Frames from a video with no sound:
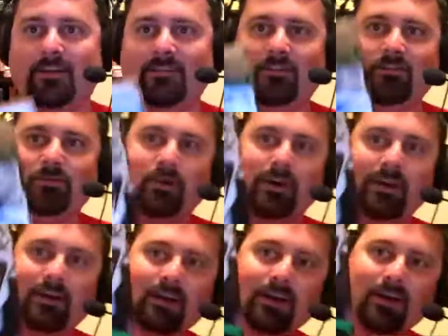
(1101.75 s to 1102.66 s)
this. But
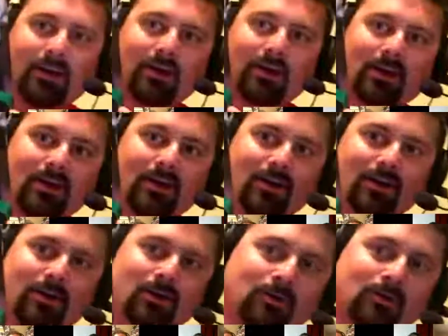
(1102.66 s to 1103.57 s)

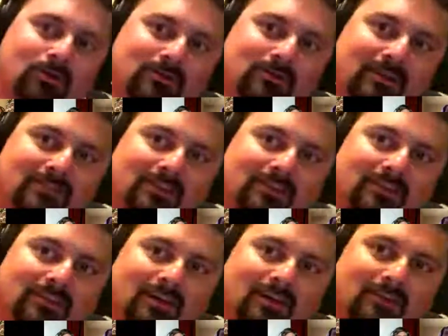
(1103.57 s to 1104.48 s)
who
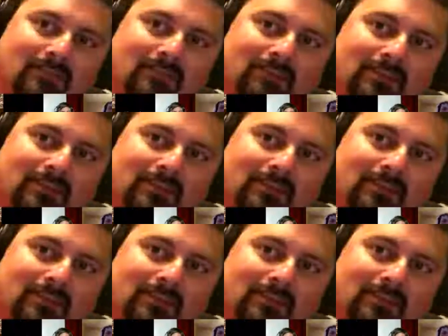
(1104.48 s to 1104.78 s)
doesn't love